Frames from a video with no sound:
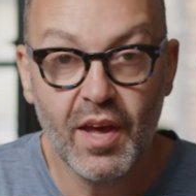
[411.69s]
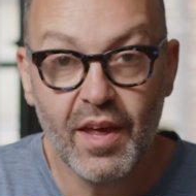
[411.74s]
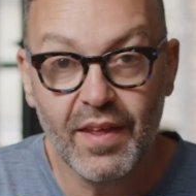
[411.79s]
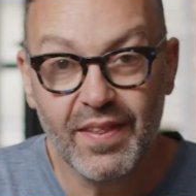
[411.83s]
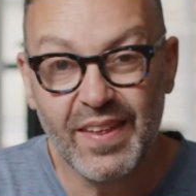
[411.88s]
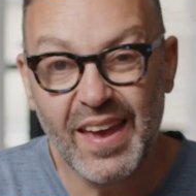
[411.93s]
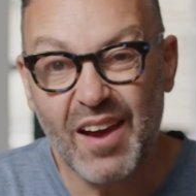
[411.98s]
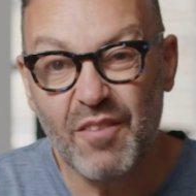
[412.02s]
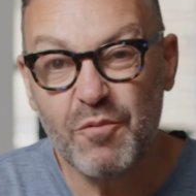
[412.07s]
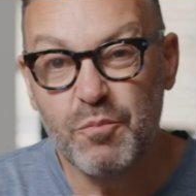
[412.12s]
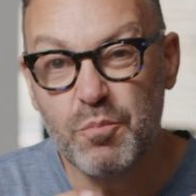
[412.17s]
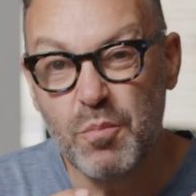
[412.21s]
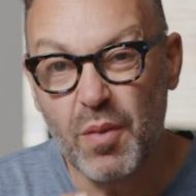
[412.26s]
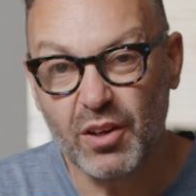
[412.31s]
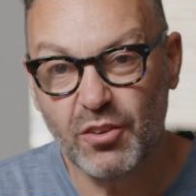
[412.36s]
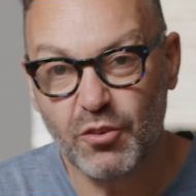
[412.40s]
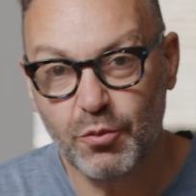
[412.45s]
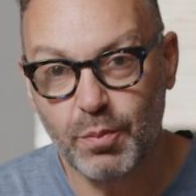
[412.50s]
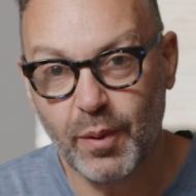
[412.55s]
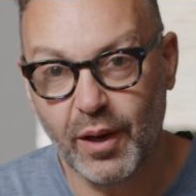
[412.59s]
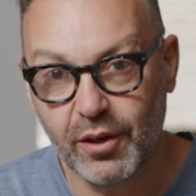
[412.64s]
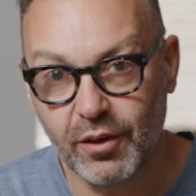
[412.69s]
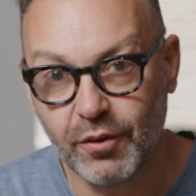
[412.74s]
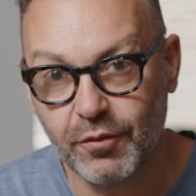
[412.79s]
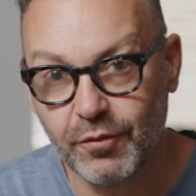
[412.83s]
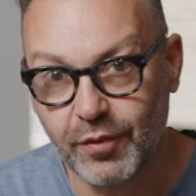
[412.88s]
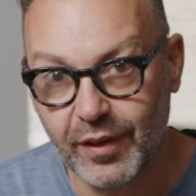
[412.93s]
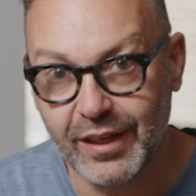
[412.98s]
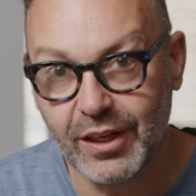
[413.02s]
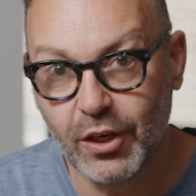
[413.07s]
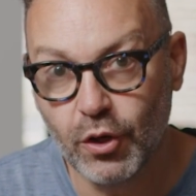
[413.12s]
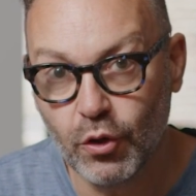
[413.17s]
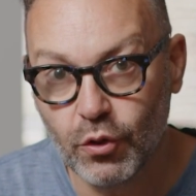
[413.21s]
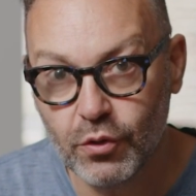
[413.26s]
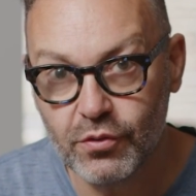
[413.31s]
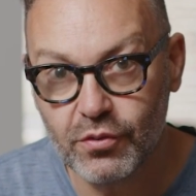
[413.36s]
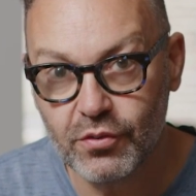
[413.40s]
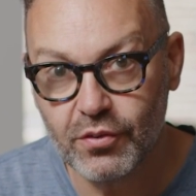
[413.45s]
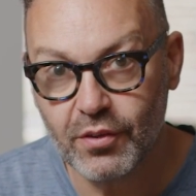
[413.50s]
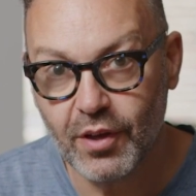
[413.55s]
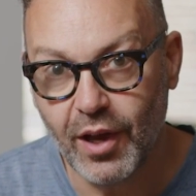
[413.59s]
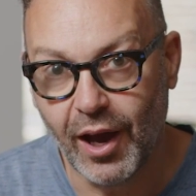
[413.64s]
They have much better
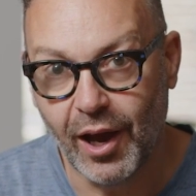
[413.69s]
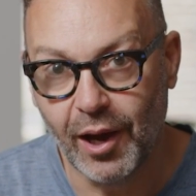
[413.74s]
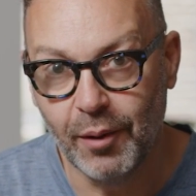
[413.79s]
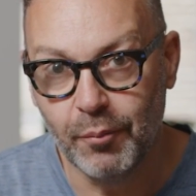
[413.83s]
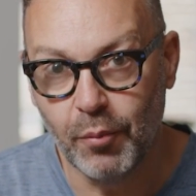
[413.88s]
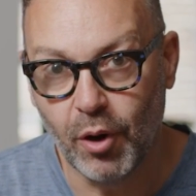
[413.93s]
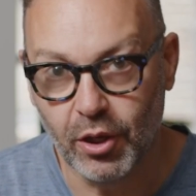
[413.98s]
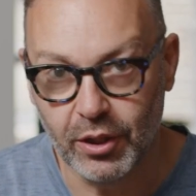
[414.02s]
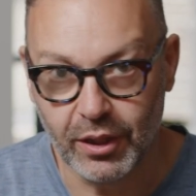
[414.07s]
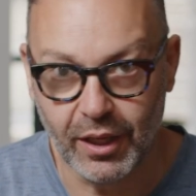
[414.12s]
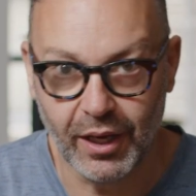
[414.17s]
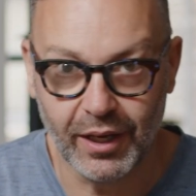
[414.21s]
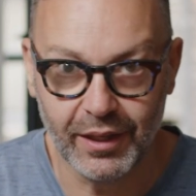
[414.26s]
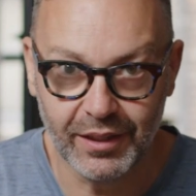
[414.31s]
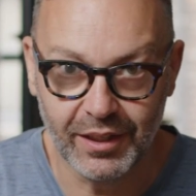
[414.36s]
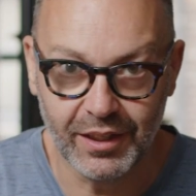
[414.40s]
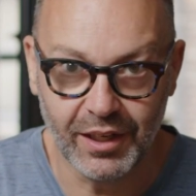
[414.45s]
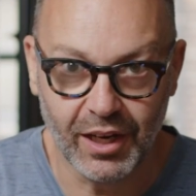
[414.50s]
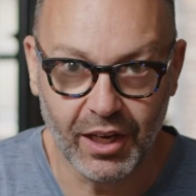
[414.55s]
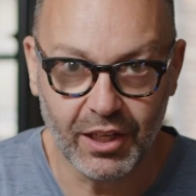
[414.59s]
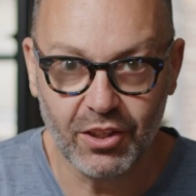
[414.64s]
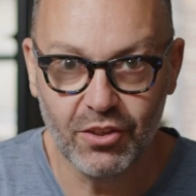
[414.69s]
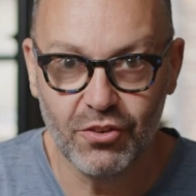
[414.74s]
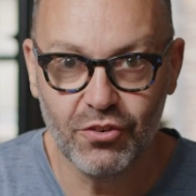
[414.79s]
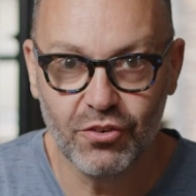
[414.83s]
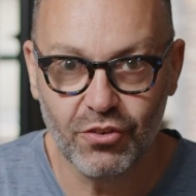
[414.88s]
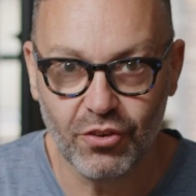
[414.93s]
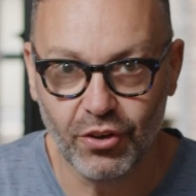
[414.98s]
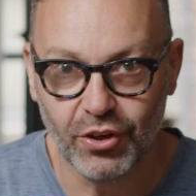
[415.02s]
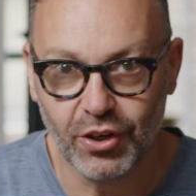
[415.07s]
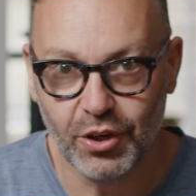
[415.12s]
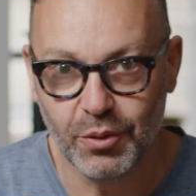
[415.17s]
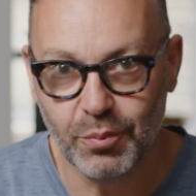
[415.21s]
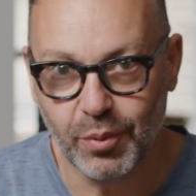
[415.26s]
videos online than I can show you,